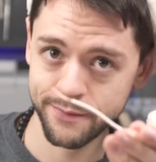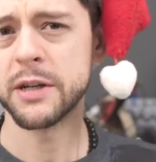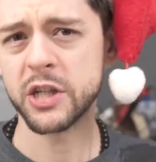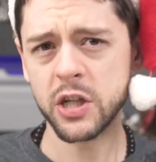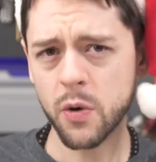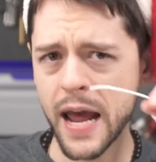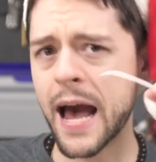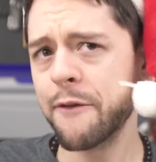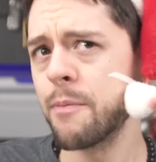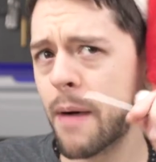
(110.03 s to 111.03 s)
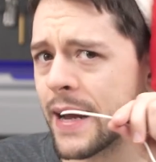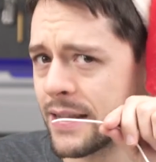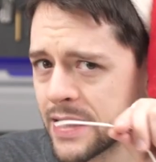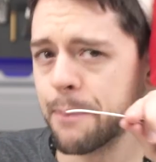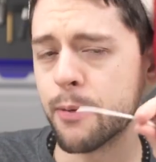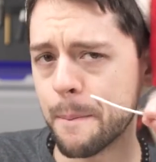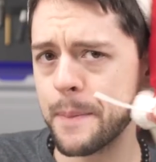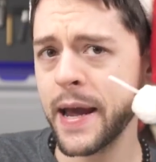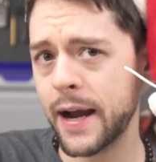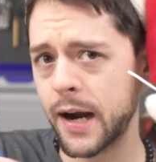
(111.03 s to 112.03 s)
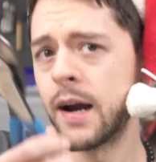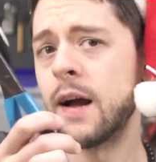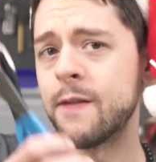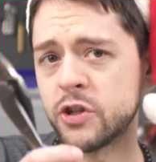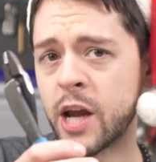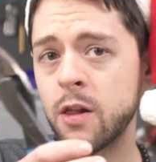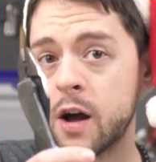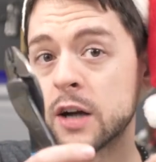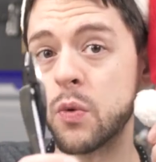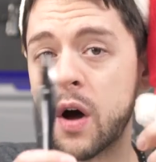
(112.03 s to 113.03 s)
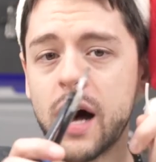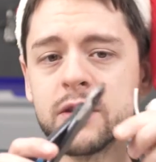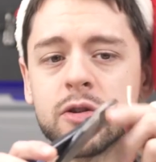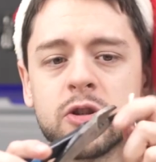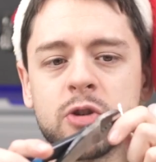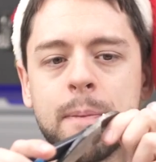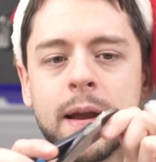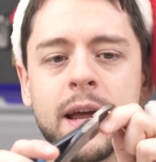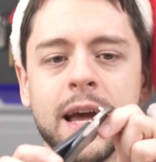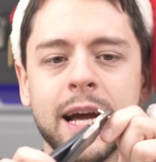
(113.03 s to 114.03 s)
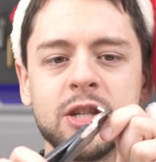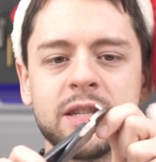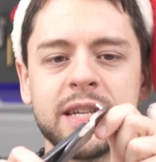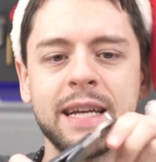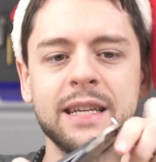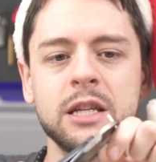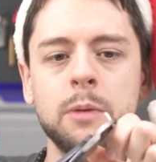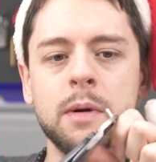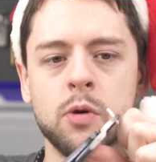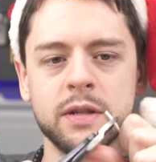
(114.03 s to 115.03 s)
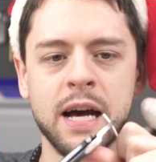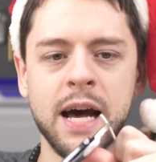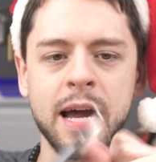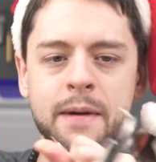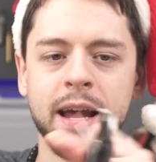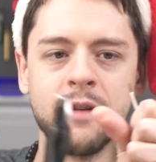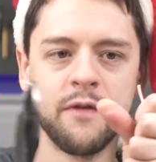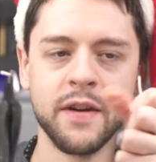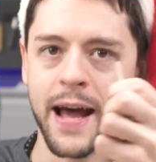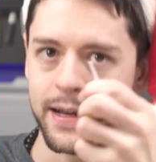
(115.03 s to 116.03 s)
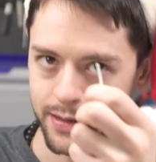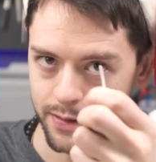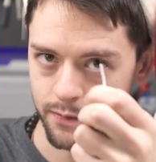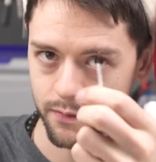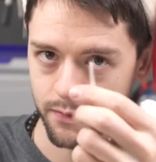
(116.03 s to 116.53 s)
But you don't have to buy a separate pair. The Channel Locks will also strip it. It just takes a little bit more time and finesse.